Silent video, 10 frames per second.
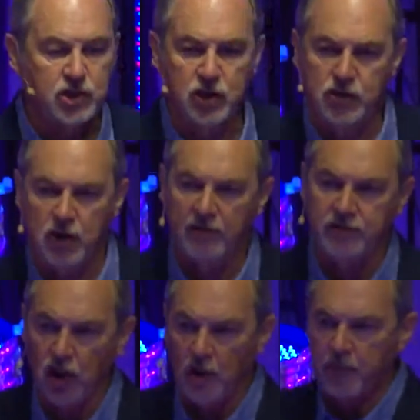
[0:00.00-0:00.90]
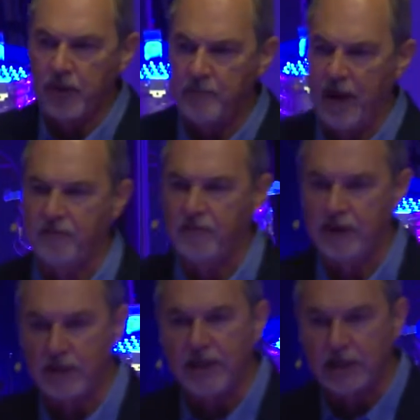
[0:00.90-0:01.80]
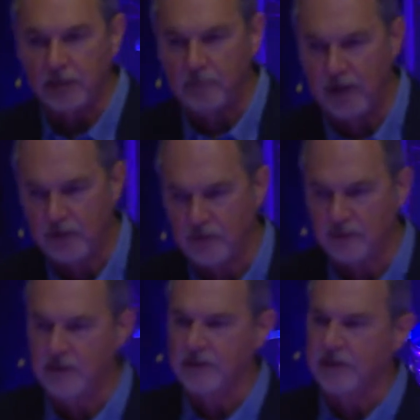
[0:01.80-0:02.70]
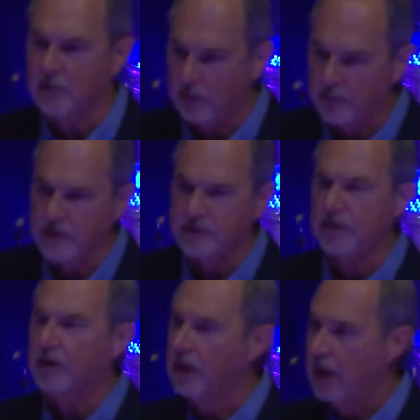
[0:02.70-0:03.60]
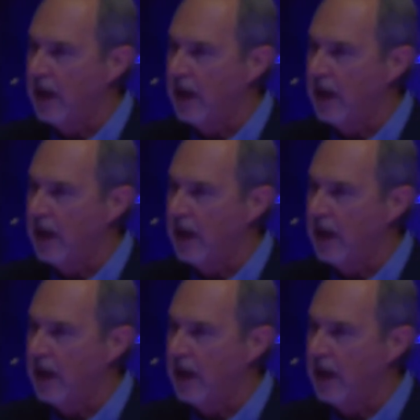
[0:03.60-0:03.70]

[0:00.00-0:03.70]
You, you have to operate by faith and then you get breakthroughs and you say, well, praise God,